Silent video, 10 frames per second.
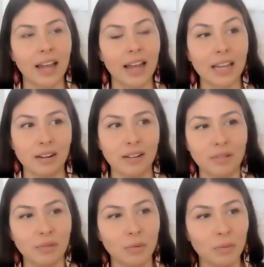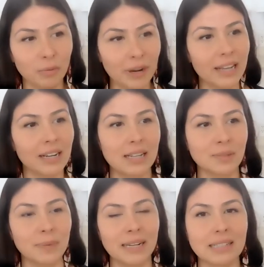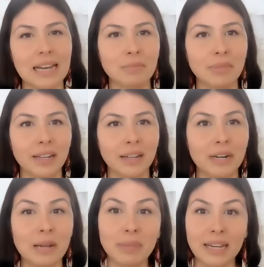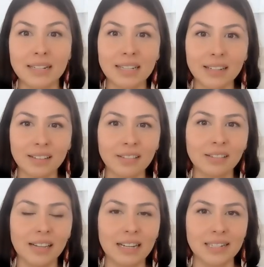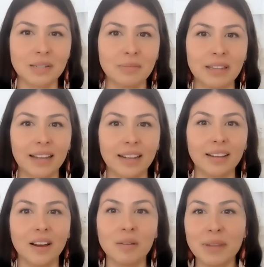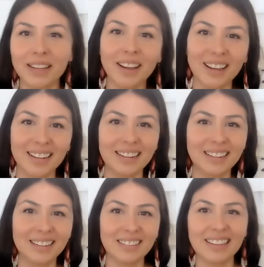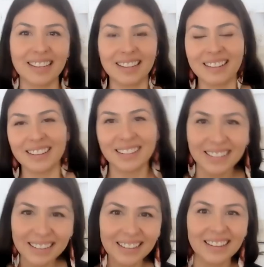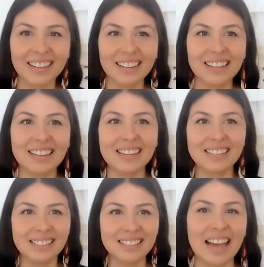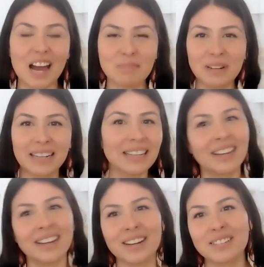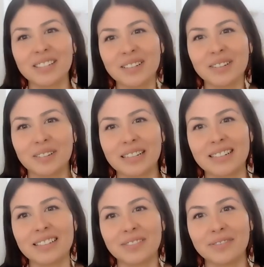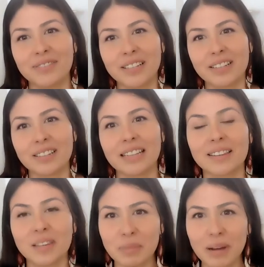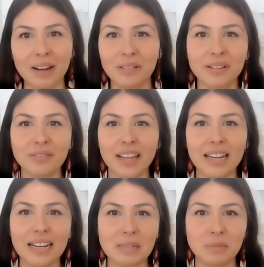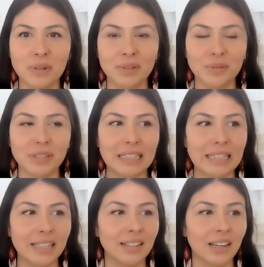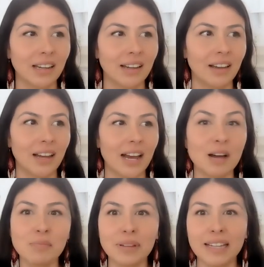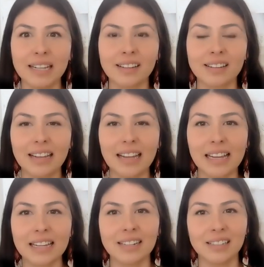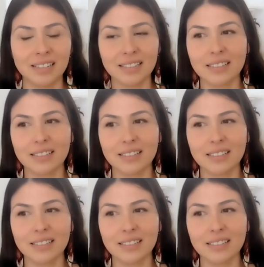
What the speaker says: and recognize when it's happening when I'm painting, and to be like, oh my God, like this is happening here too. And to feel like the power of that has been really humbling and